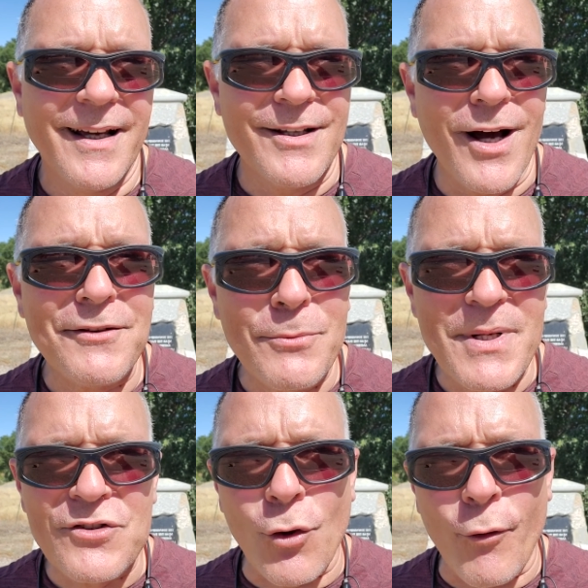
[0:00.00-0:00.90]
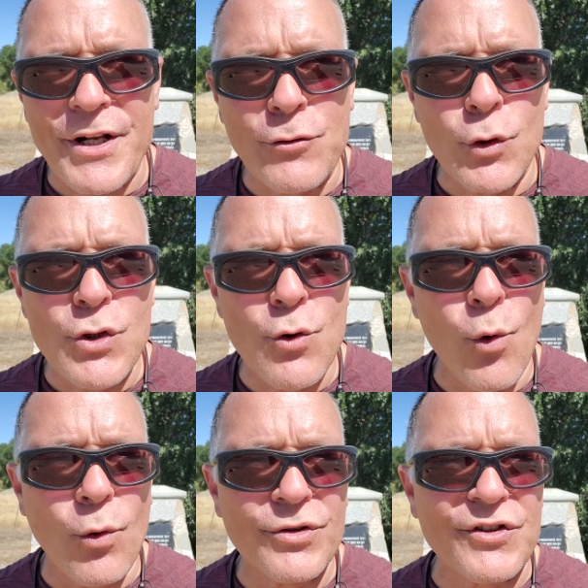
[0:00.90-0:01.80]
You have to be sorry to your
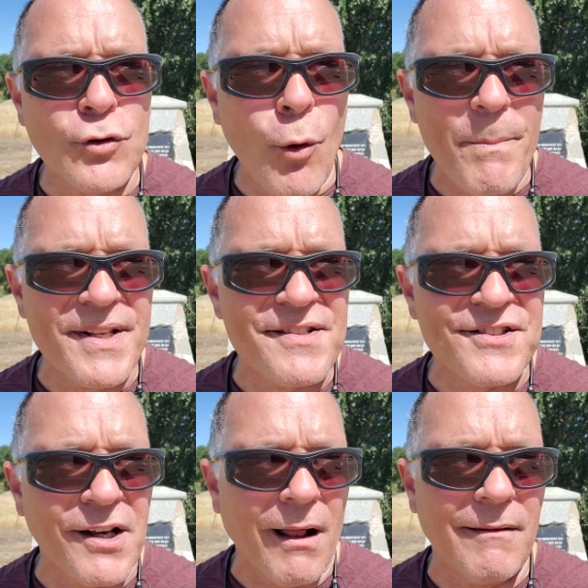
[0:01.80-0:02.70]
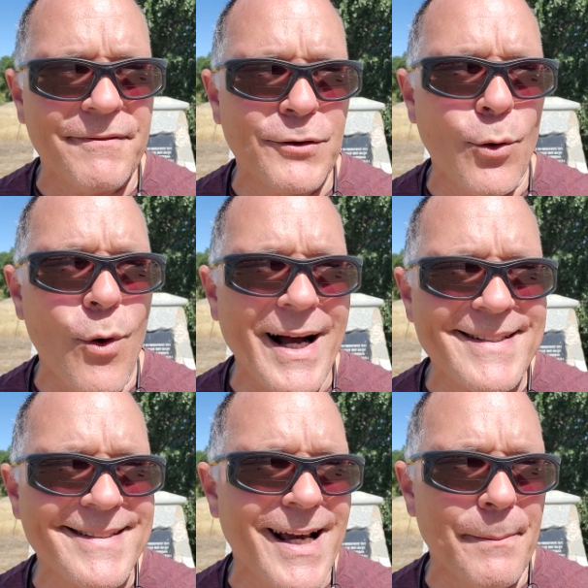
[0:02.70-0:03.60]
stupid self to
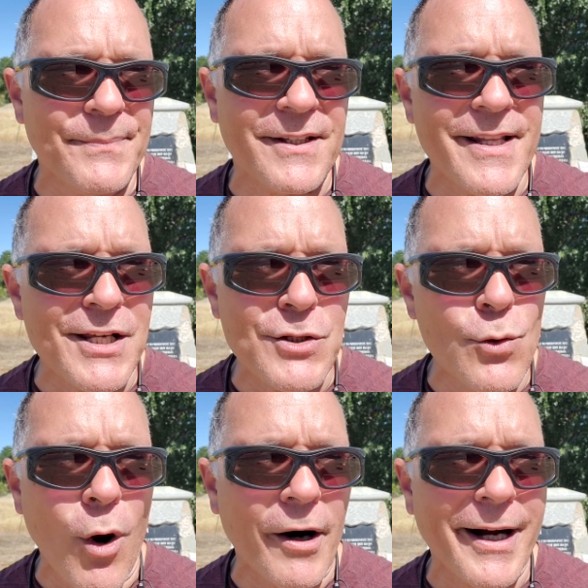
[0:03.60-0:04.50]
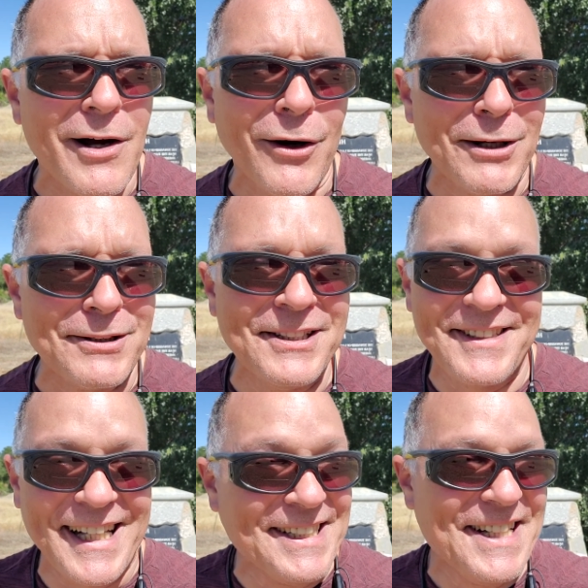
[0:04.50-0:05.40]
accept that you are a coward.
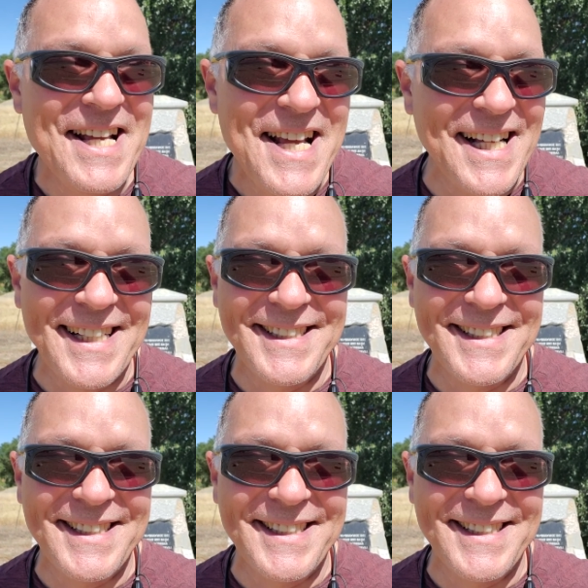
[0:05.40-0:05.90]
as